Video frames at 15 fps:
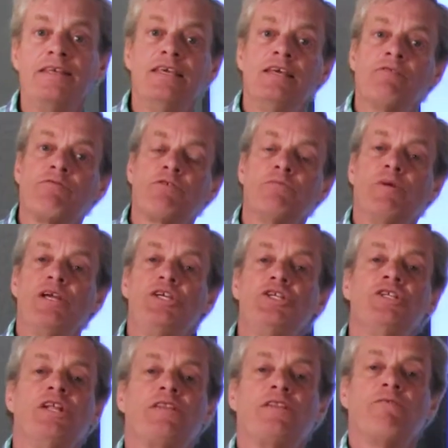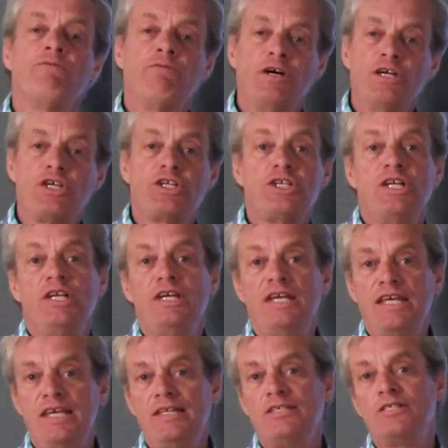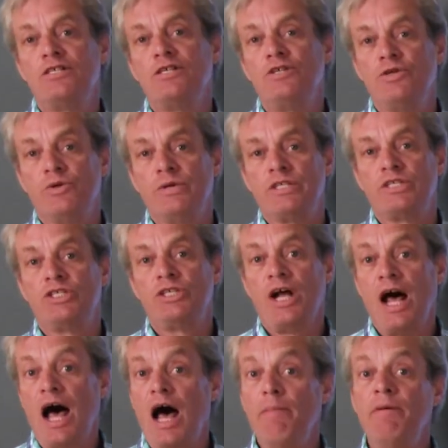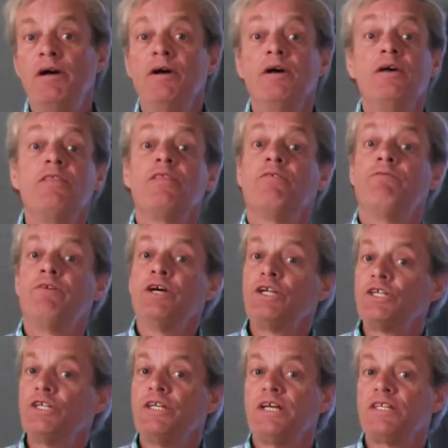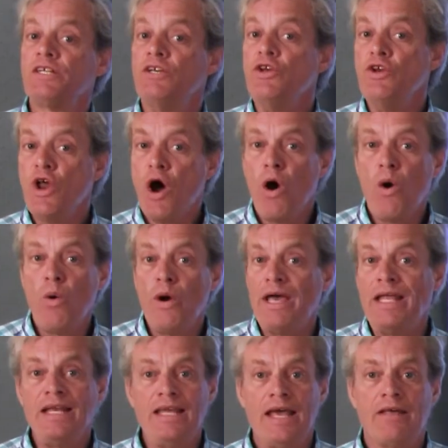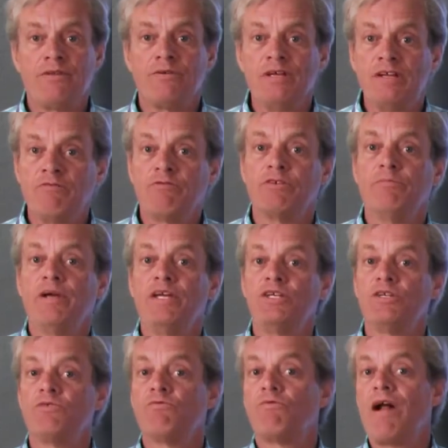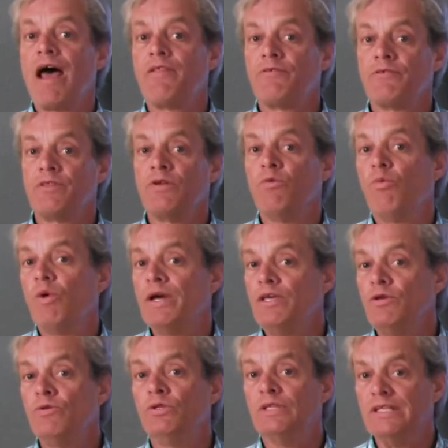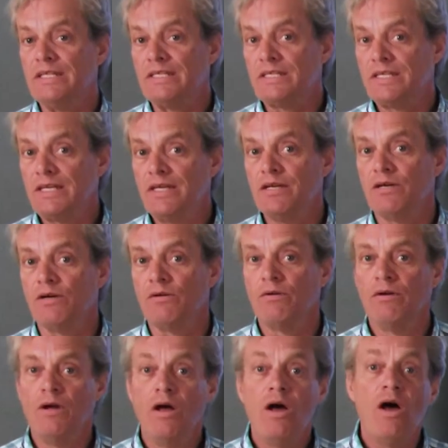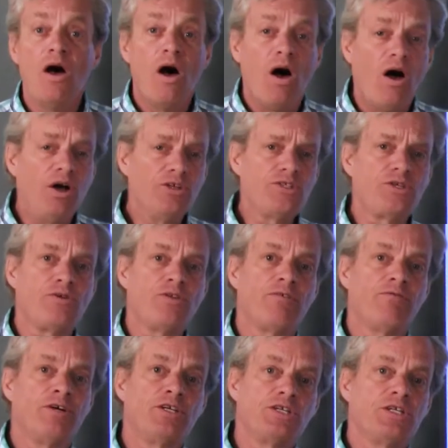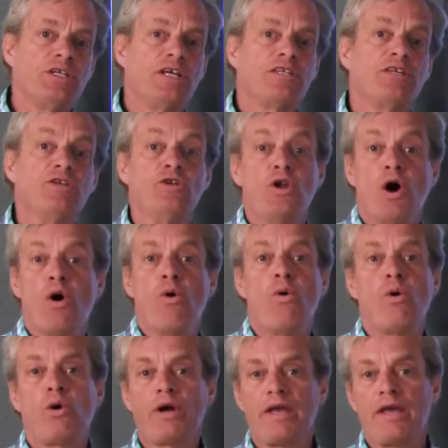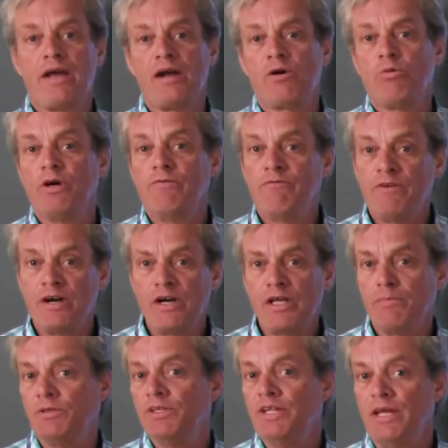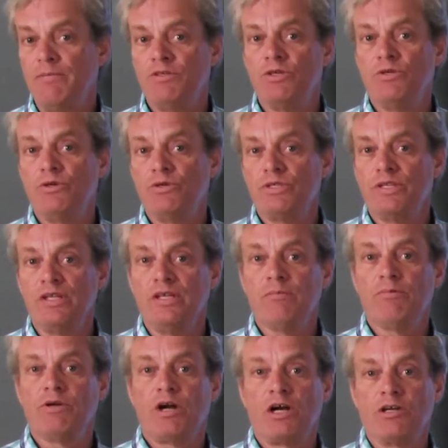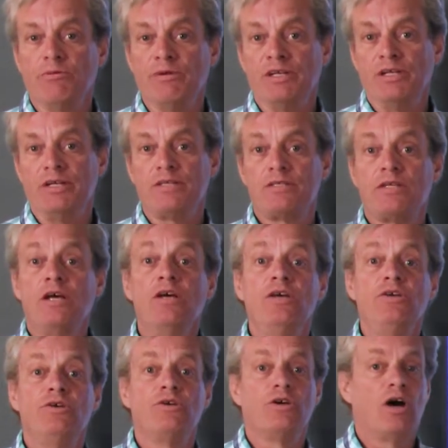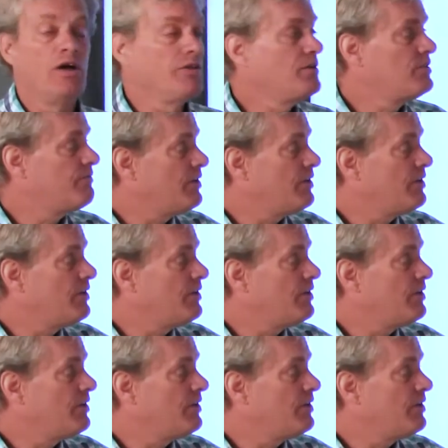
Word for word: the information that the function needs to do its job. The function doesn't know any other information rather than what you list here. Also, the function doesn't know or care what variable names you use in the input argument list. You can call these